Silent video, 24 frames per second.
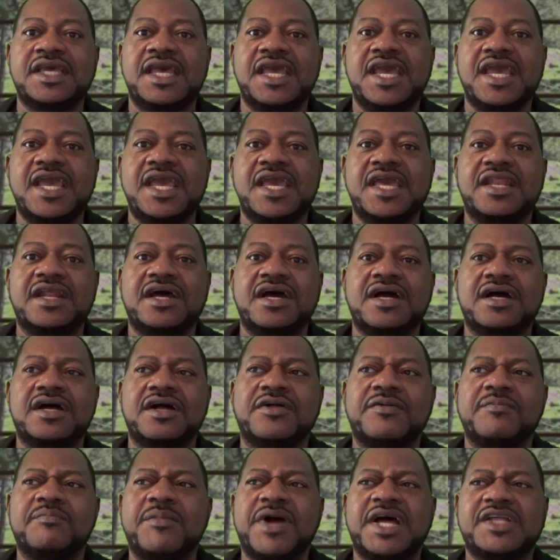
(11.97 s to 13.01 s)
And
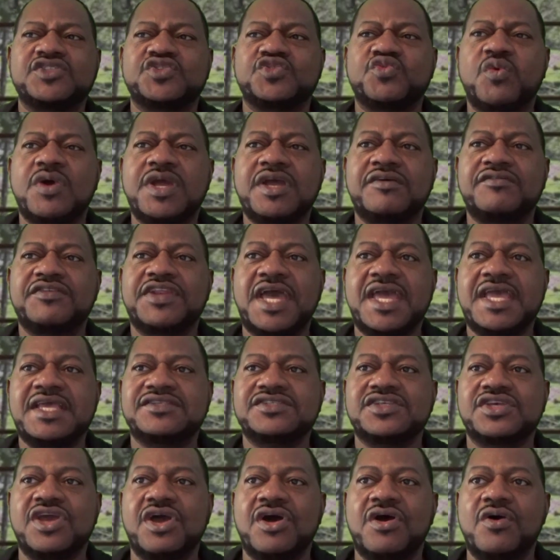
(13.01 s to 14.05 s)
uh, about twelve
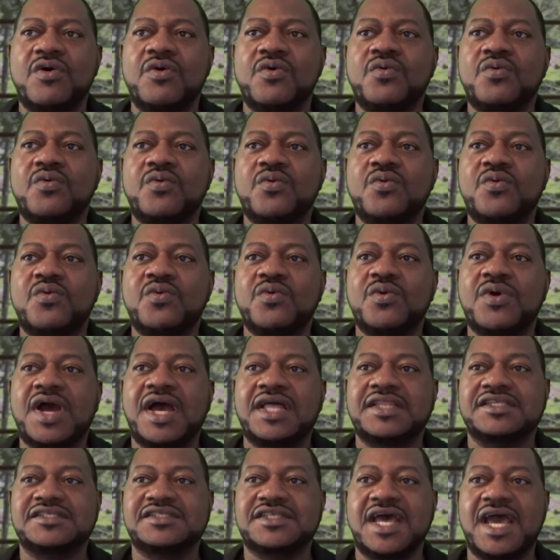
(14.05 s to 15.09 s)
days ago,
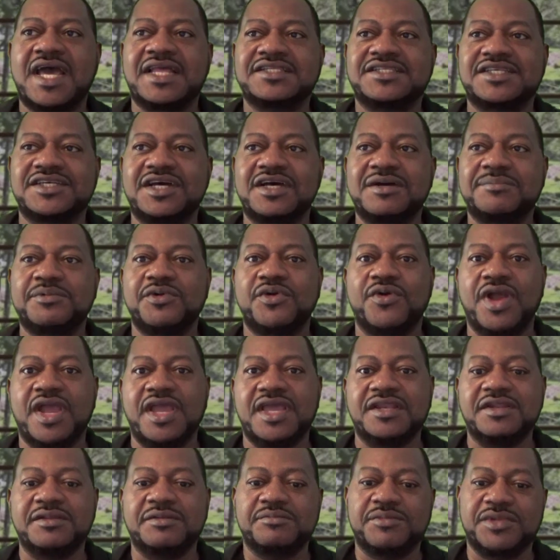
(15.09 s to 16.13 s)
I decided to
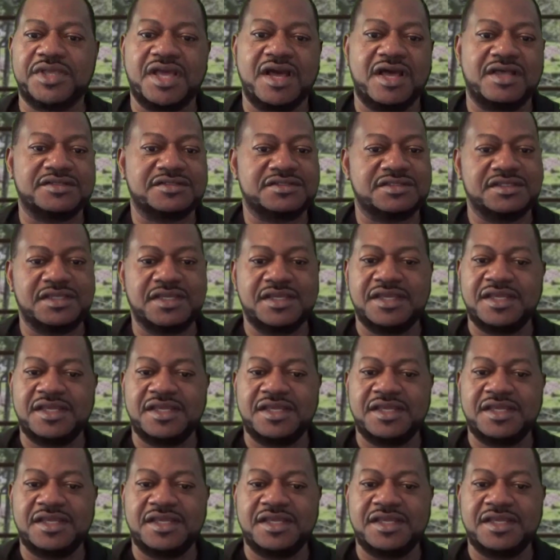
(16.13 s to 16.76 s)
upgrade because,